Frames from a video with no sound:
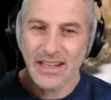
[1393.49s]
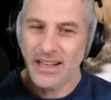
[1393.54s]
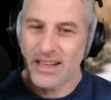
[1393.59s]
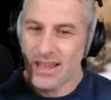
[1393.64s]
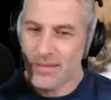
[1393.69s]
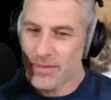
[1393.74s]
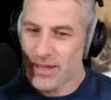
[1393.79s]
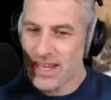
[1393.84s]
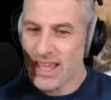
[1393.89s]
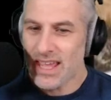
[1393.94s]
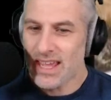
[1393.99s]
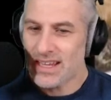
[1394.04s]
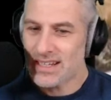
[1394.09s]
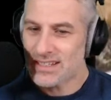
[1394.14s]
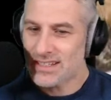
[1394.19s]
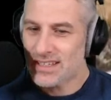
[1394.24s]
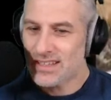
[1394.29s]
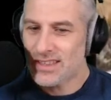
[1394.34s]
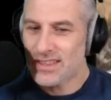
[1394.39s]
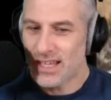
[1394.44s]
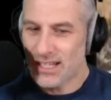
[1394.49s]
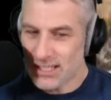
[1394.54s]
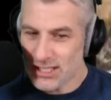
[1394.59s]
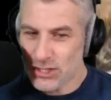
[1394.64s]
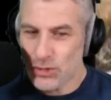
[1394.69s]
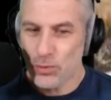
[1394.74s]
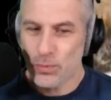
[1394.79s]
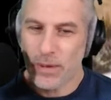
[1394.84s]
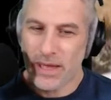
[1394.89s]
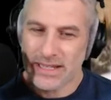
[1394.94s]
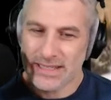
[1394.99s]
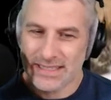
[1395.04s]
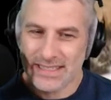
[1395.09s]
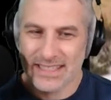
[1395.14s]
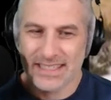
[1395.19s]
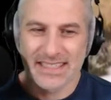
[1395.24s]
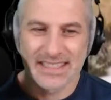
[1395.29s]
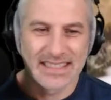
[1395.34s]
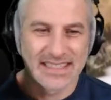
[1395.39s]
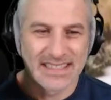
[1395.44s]
Lemonade, 32
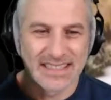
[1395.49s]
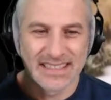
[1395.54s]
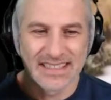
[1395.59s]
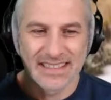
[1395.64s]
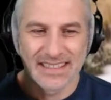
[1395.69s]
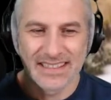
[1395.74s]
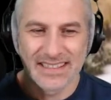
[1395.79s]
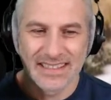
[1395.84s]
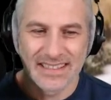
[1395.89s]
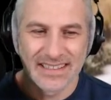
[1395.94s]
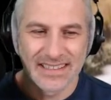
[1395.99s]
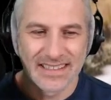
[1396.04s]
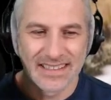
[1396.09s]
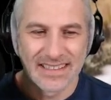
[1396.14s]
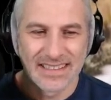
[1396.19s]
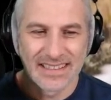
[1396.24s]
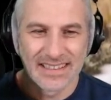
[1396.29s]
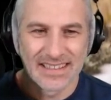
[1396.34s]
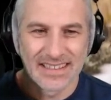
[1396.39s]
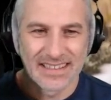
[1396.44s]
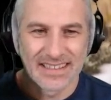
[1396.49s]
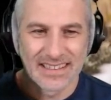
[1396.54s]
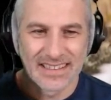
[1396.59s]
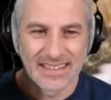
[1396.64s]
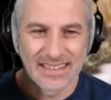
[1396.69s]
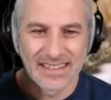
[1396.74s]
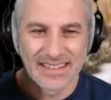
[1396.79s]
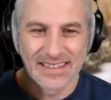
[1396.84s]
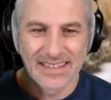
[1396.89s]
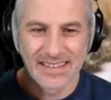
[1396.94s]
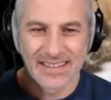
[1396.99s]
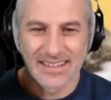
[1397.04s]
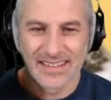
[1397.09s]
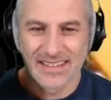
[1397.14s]
pence. Hey lads,